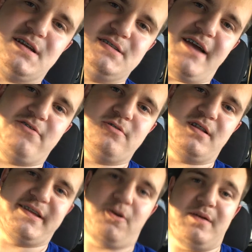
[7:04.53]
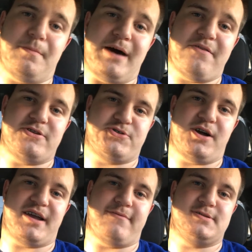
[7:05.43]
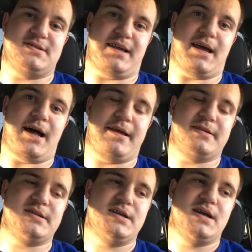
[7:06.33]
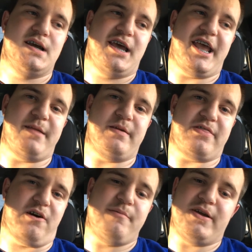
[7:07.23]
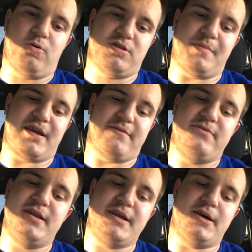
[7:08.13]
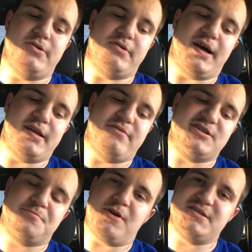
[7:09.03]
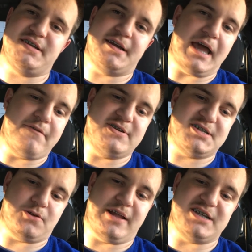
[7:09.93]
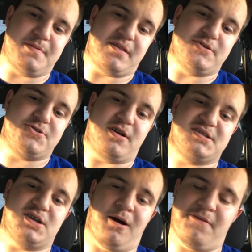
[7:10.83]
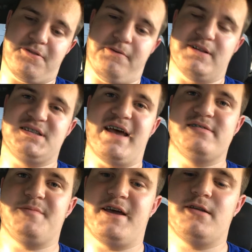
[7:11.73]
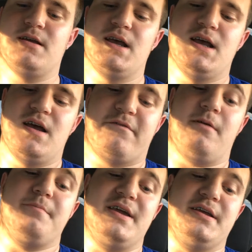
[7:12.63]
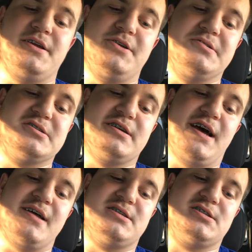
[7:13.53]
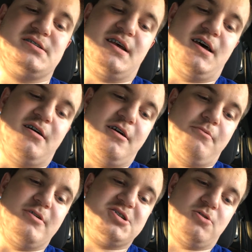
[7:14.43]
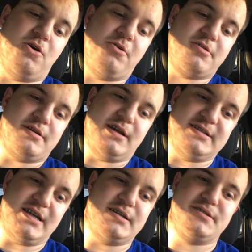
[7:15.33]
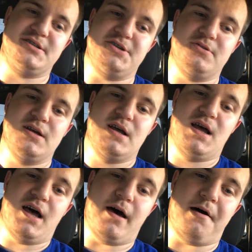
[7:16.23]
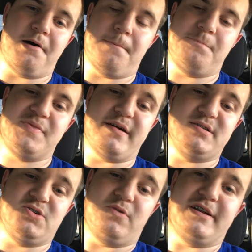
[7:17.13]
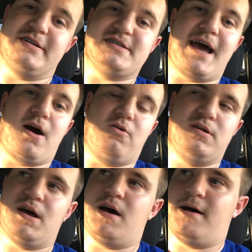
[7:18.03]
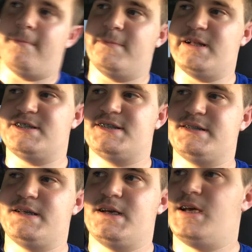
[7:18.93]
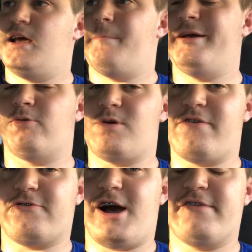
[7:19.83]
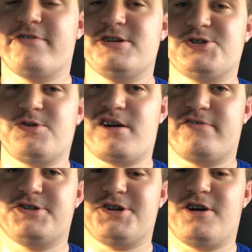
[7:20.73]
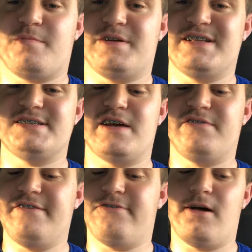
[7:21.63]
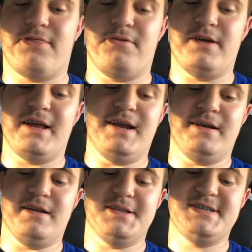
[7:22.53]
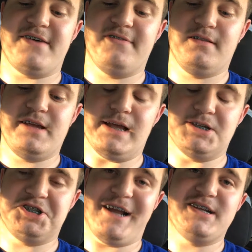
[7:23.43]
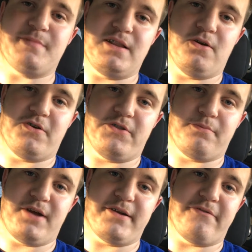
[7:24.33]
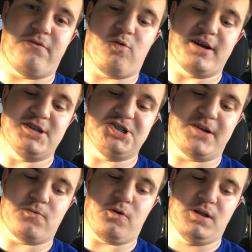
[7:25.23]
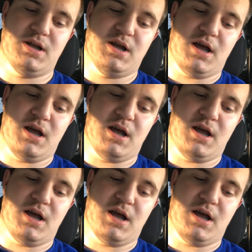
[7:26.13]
Because I've learned a little bit about the truck ever since I got it, and I thought it'd be cool to make a video kind of expressing every single aspect this truck's gone through in its lifespan, from being used as its original owner intended to what it is now. It's been a rough ride for this truck for sure, but it's definitely fought through it, and definitely has changed my look on the brand of Ford in general.